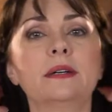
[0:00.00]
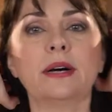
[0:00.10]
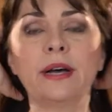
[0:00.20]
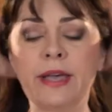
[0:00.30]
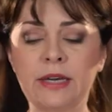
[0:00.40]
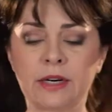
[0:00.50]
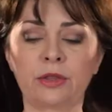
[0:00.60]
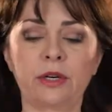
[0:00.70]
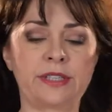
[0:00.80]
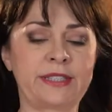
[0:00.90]
a hair
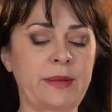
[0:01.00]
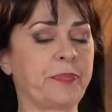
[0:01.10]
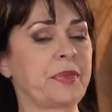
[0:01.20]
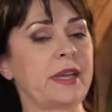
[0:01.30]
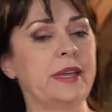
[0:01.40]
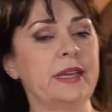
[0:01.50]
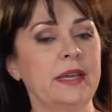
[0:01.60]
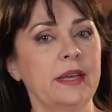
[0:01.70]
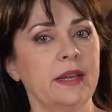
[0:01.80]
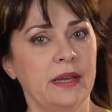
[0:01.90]
toss.
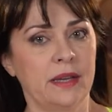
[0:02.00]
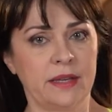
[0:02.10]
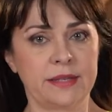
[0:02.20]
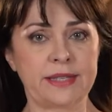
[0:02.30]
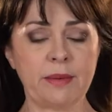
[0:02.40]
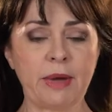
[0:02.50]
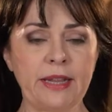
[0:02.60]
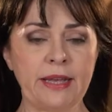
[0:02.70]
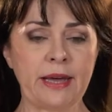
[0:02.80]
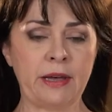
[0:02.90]
Same
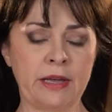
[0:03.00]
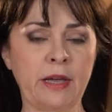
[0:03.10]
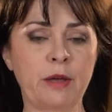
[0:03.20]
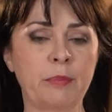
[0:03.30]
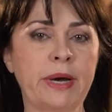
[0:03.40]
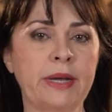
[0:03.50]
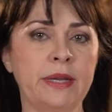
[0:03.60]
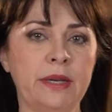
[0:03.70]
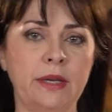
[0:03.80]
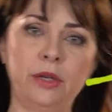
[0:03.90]
idea, but
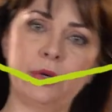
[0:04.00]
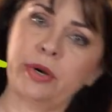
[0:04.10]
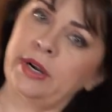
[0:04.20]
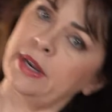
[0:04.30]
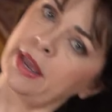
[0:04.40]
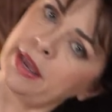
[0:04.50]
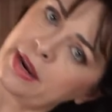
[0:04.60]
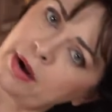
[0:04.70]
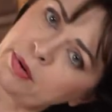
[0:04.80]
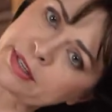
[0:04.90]
your
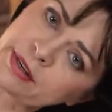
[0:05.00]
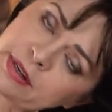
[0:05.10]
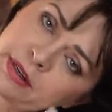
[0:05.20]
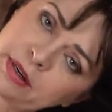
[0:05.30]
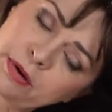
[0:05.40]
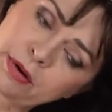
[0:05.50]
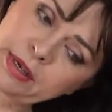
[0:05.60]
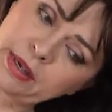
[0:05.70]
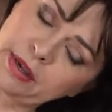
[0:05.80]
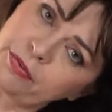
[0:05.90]
hair was gonna go
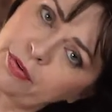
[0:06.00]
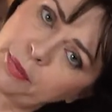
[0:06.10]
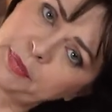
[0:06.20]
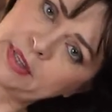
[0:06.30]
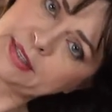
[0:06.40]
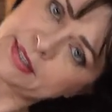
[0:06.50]
from this